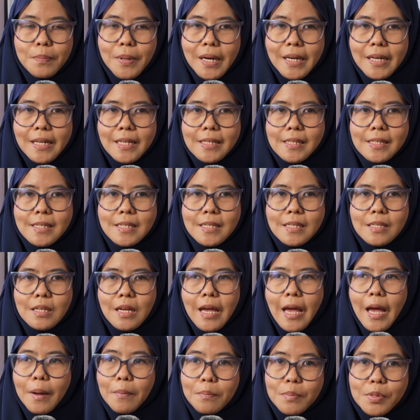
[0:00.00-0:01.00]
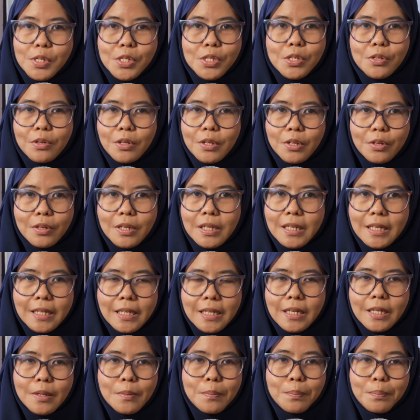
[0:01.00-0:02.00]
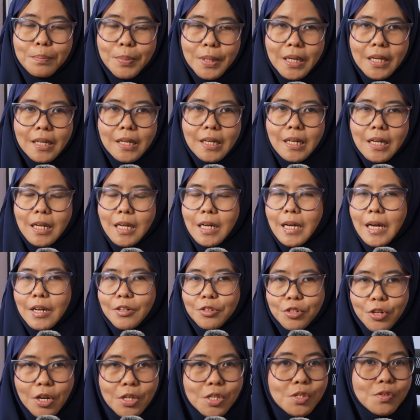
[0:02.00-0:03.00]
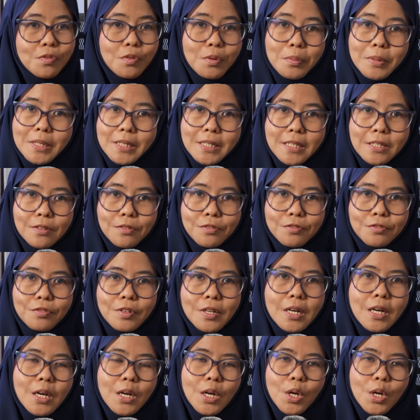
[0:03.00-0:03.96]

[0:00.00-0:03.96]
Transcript: but it's absolutely been transformative.